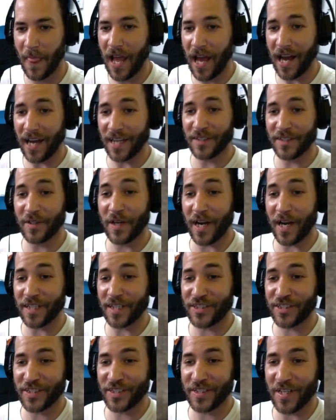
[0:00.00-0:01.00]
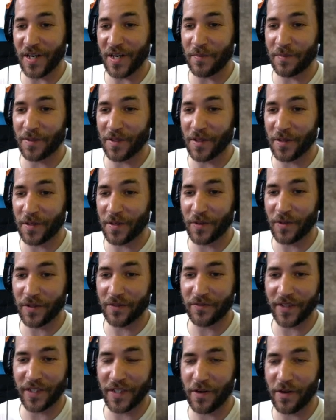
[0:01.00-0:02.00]
I I should upload what
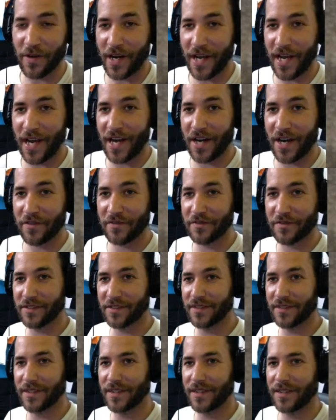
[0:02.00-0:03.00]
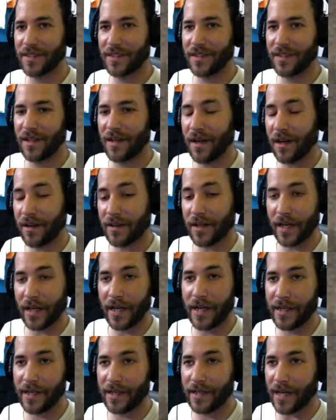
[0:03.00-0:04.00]
video I have. Mm. Okay. I
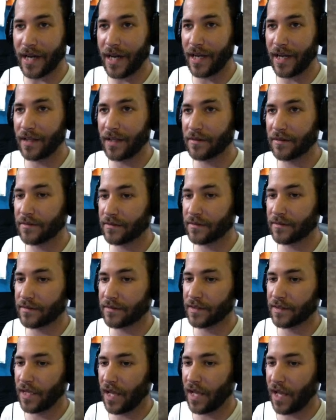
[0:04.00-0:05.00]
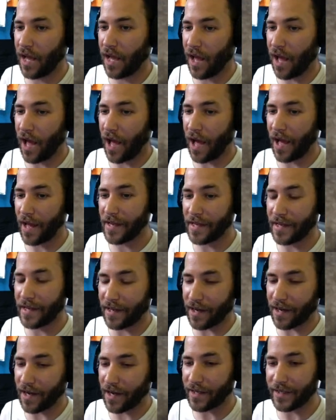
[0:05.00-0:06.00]
didn't even know you were taking videos. I was so I
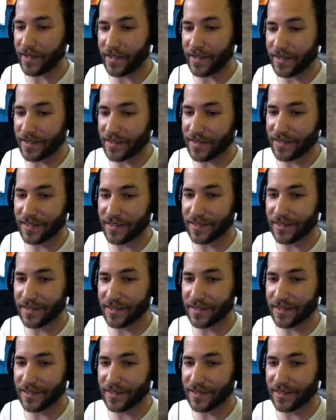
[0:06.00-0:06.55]
spazzy.